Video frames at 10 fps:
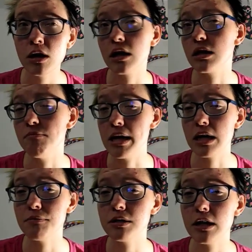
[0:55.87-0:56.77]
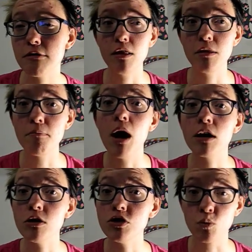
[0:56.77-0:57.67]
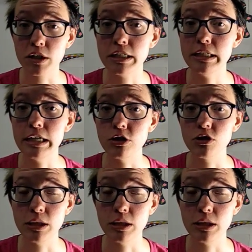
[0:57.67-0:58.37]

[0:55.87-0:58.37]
like the makeup stuff, the models were teenagers teenagers.